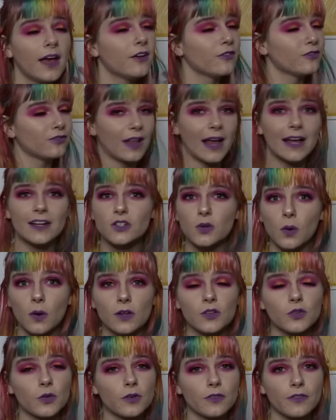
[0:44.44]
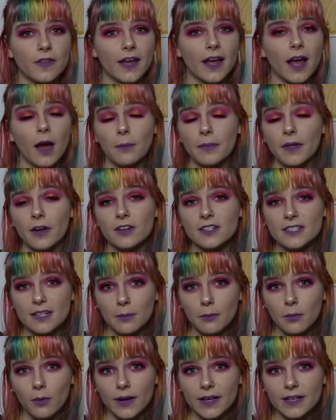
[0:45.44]
flat tour sort of thing up there at
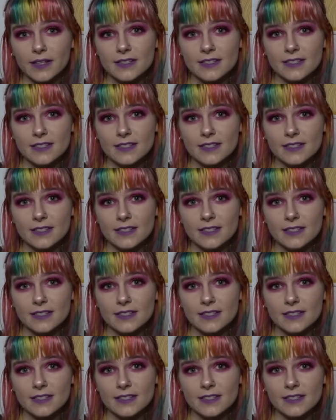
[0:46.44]
some point.